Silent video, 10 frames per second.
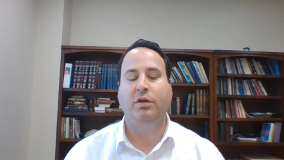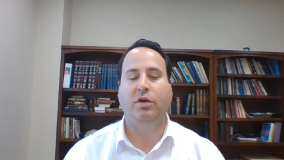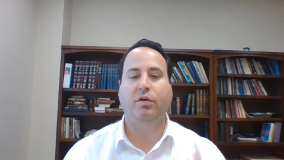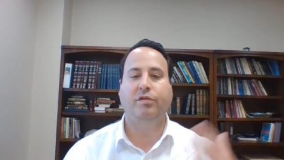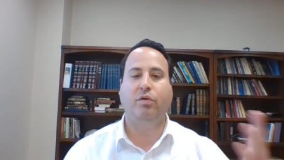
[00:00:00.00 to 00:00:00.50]

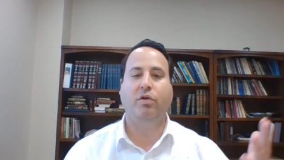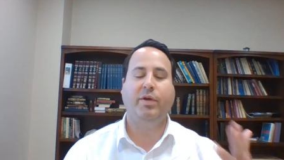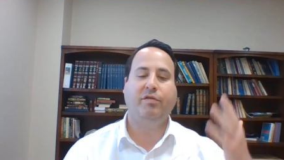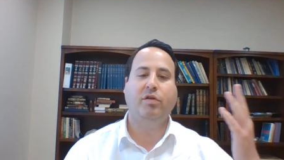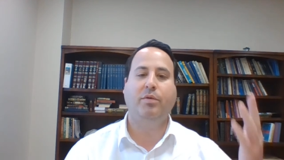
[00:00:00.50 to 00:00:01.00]
Historically, we
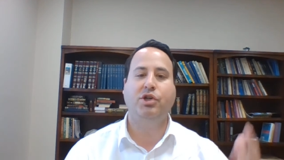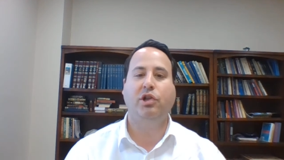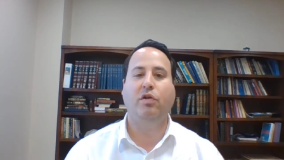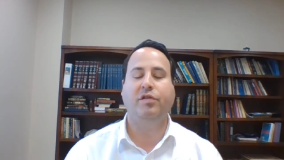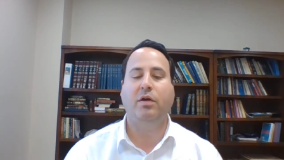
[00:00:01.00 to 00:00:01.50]
have so much
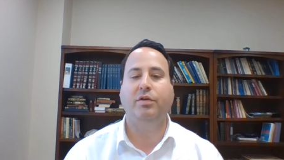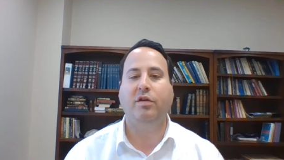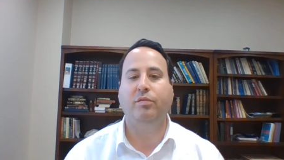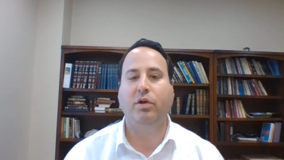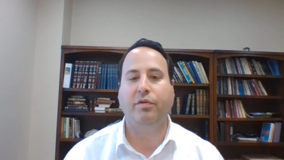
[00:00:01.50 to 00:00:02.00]
clothes
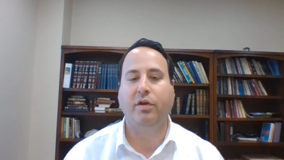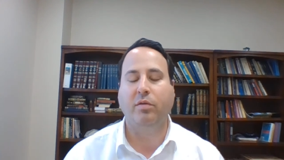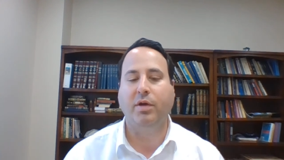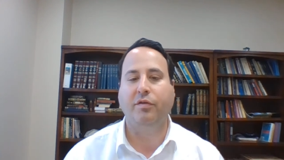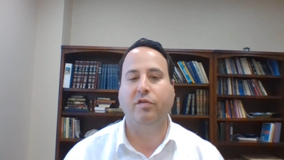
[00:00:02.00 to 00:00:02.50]
nowadays, we don't think
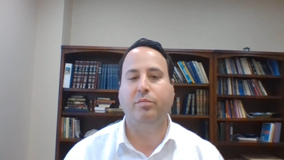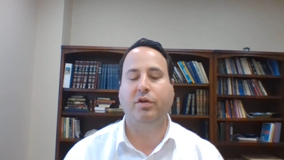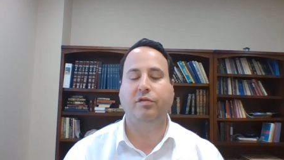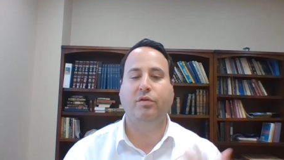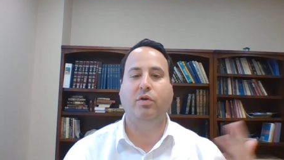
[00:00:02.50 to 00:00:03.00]
about this. But
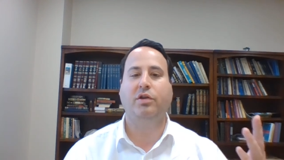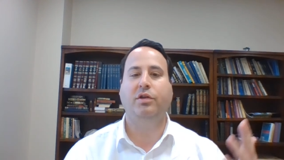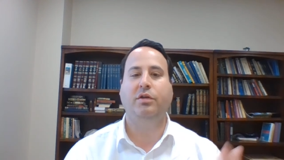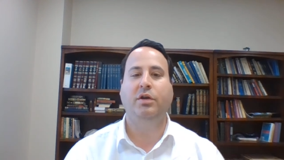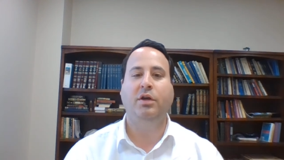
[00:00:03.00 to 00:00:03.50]

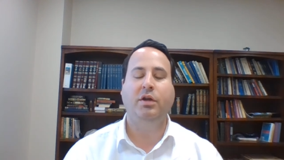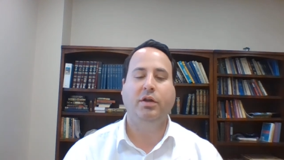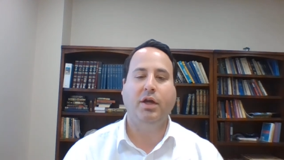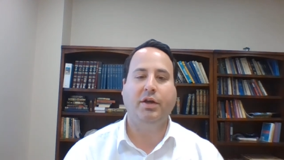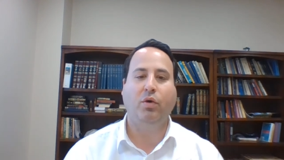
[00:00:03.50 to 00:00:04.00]
historically,
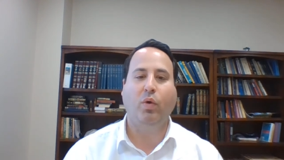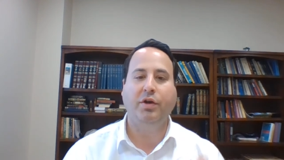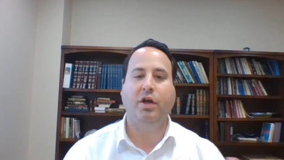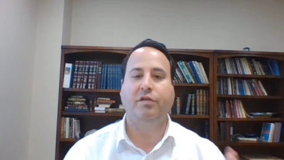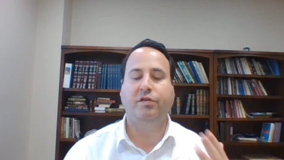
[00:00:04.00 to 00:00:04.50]
you had your one
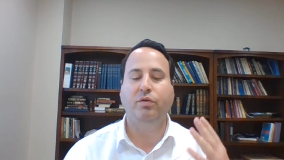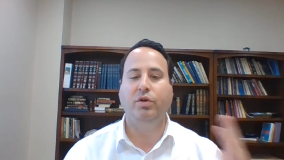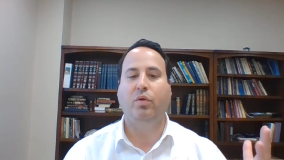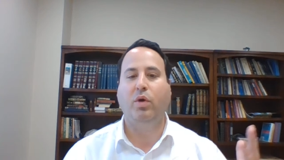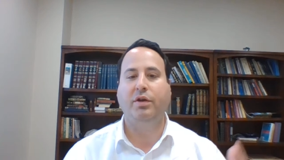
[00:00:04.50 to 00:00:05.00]
nice suit,
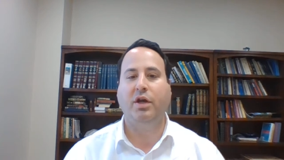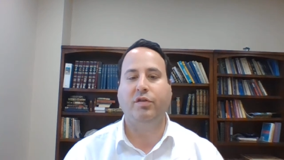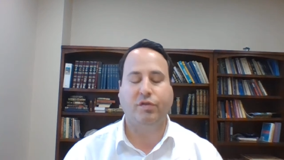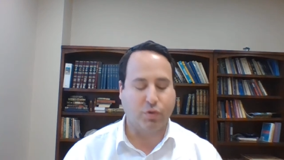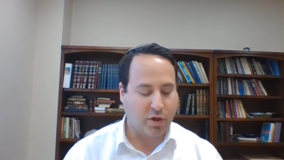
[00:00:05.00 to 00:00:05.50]
your one
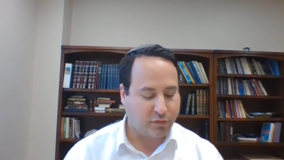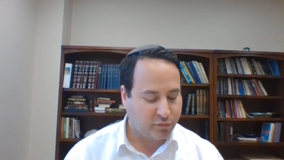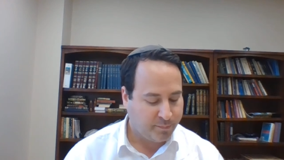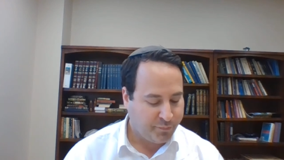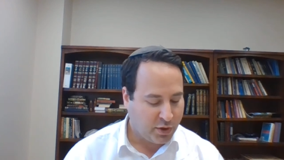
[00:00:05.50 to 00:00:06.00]
nice dress.
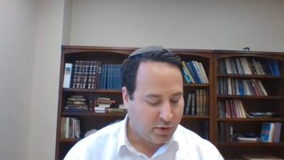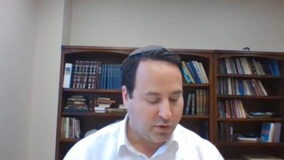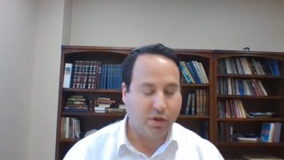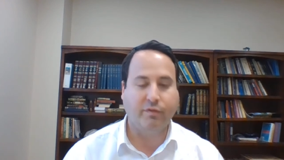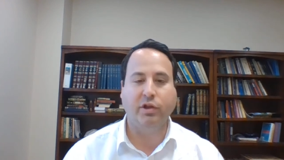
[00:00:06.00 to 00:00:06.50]

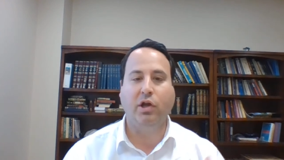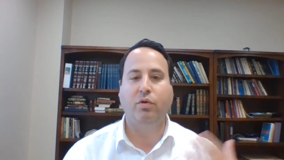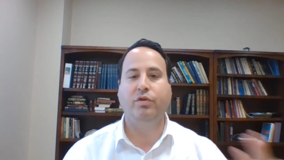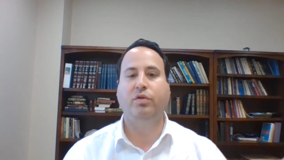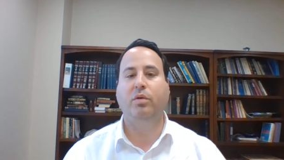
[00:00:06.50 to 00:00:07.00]
You give a
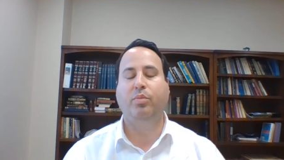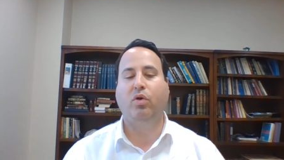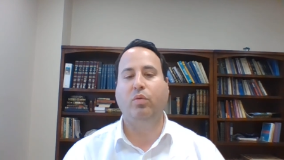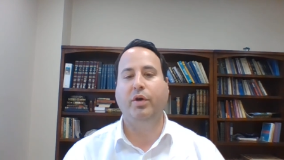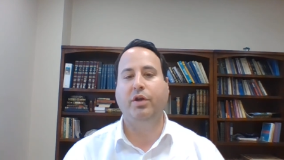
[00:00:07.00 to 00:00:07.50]
loan to a
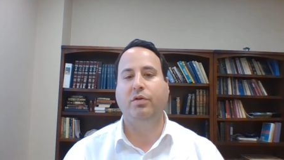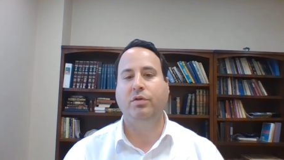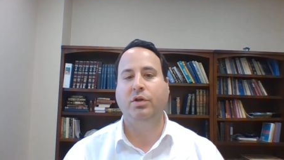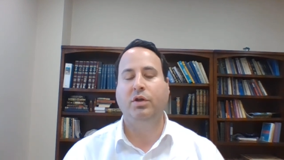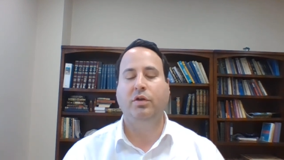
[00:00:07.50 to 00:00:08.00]
poor widow.
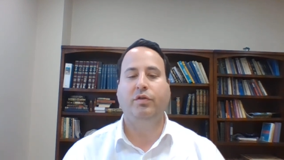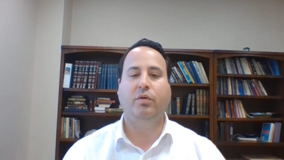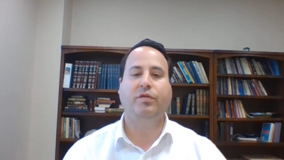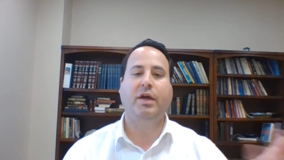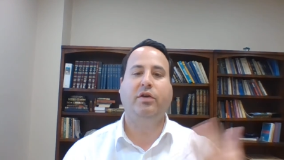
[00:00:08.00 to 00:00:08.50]

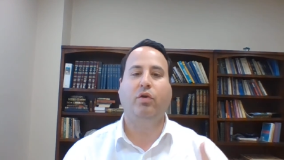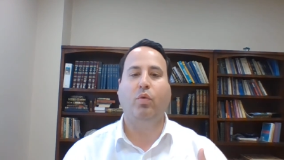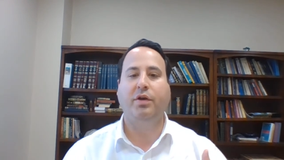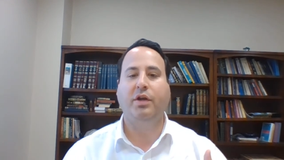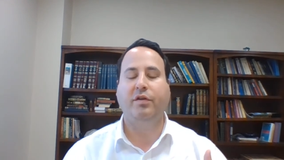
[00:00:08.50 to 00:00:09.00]
Don't take her
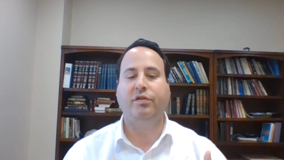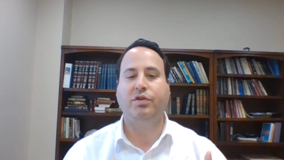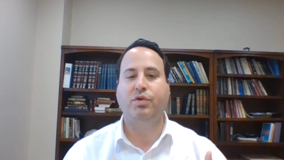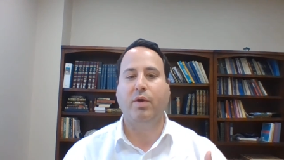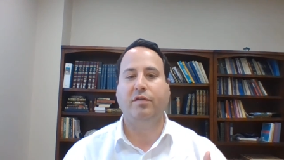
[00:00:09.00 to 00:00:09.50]
one nice
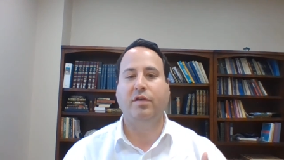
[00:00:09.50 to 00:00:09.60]
dress